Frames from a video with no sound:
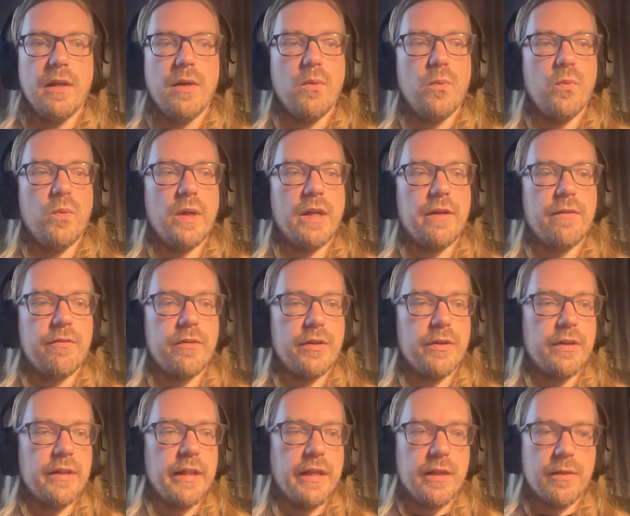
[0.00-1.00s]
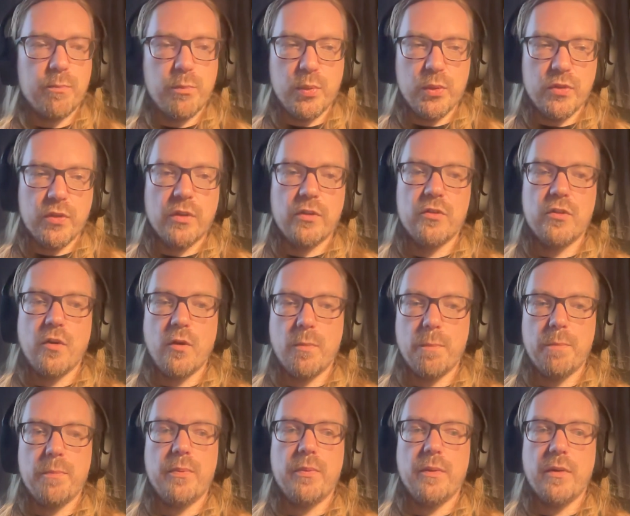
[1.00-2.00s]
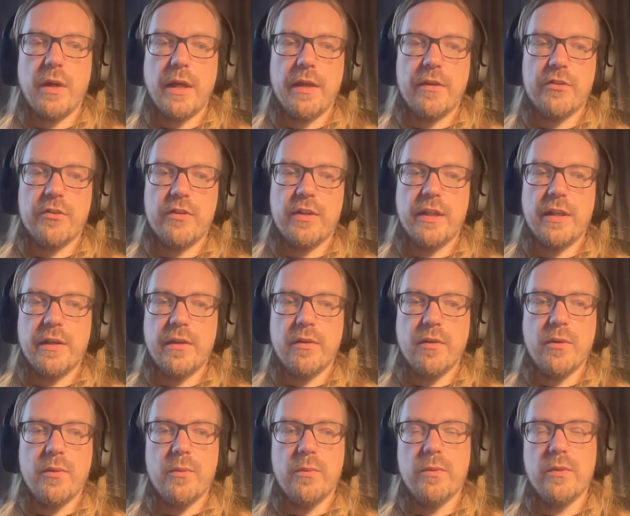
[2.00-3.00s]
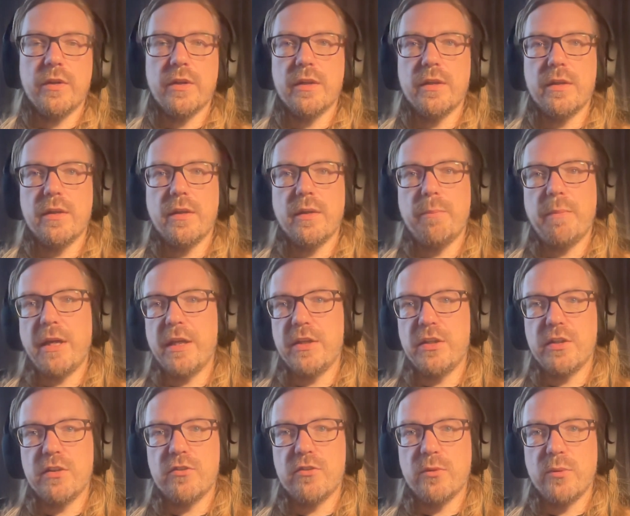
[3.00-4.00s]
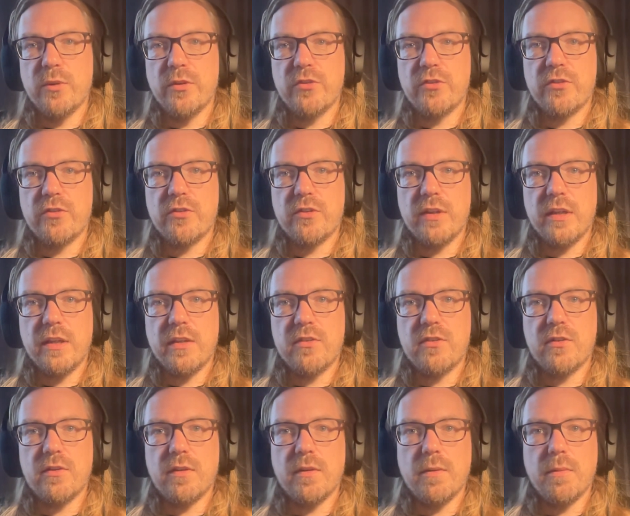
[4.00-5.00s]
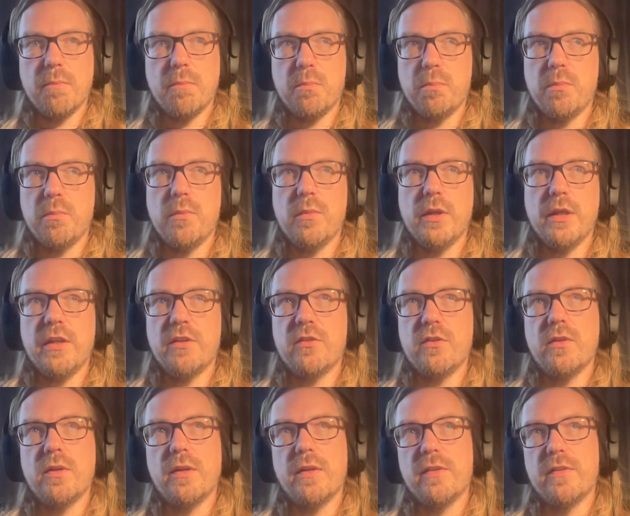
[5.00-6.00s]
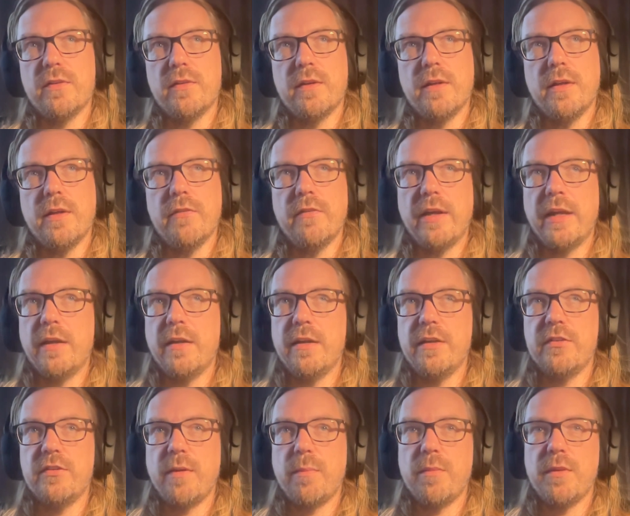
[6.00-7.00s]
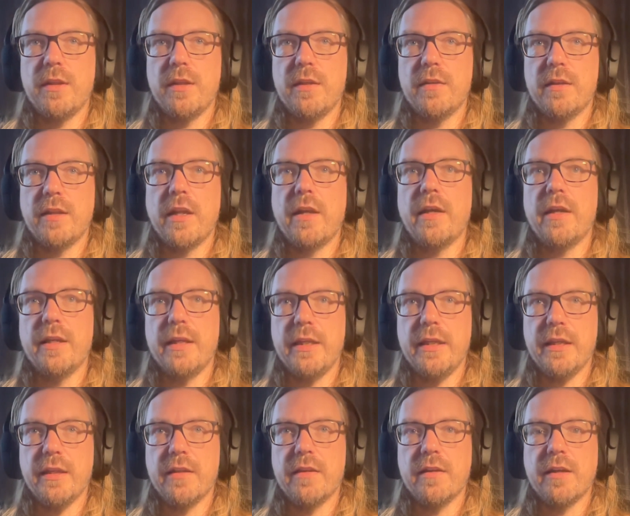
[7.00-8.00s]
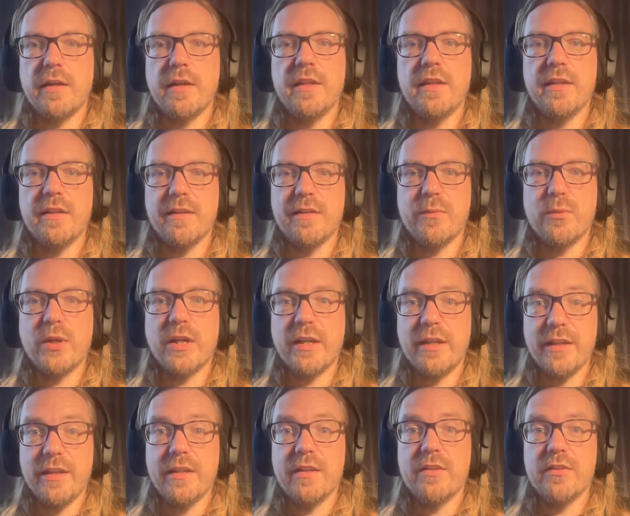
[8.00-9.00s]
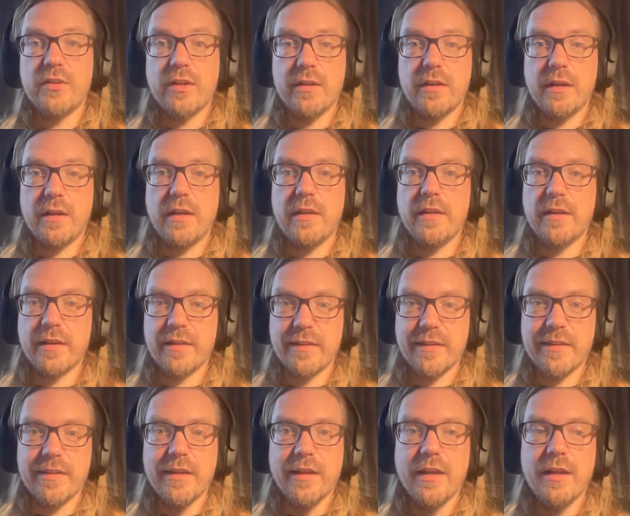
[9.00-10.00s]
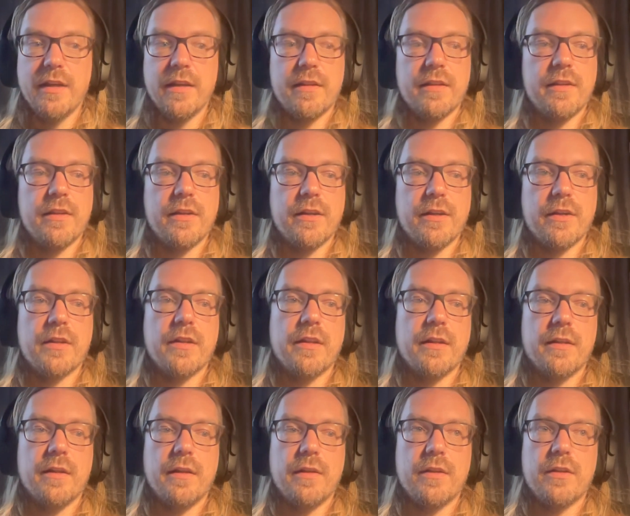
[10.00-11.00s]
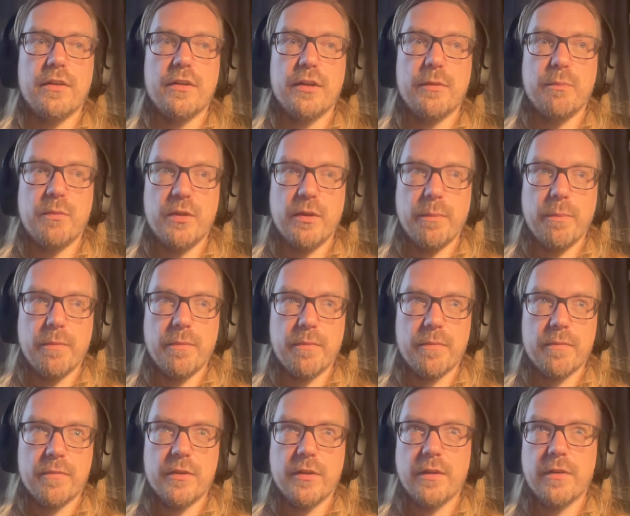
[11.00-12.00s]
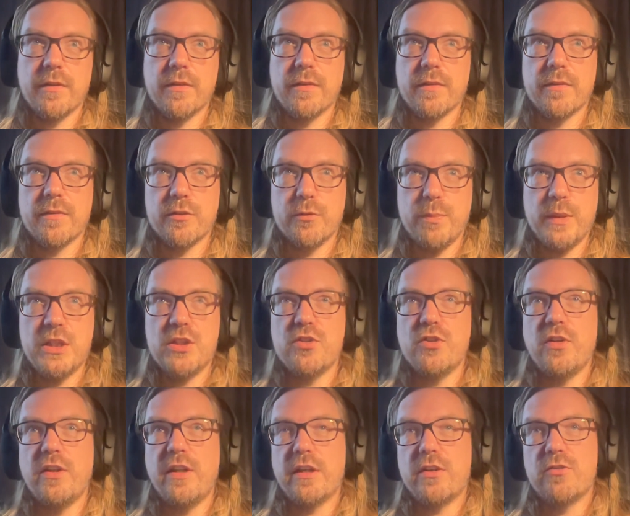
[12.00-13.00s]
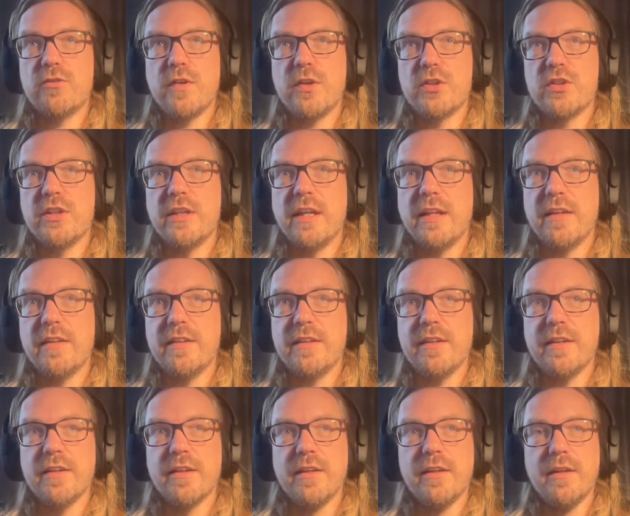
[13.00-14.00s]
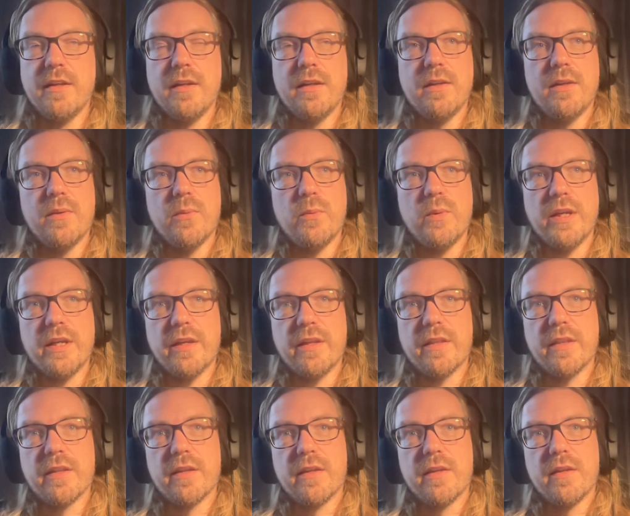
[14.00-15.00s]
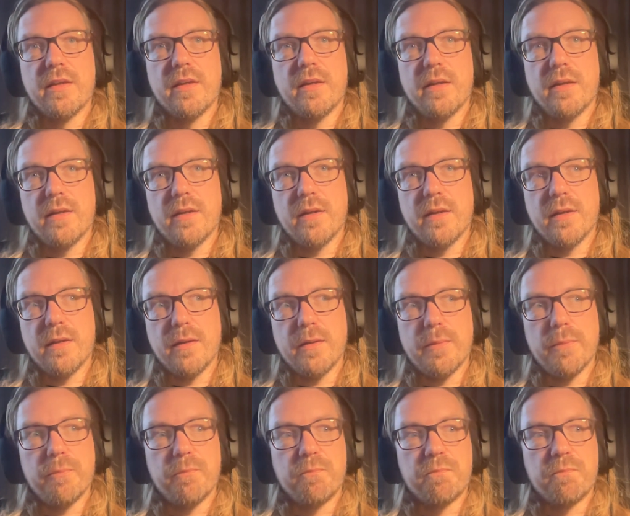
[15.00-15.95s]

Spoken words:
whatever they put on top as their own magic sauce is rarely something that I need. What I need is like the the speech to text functionality with um,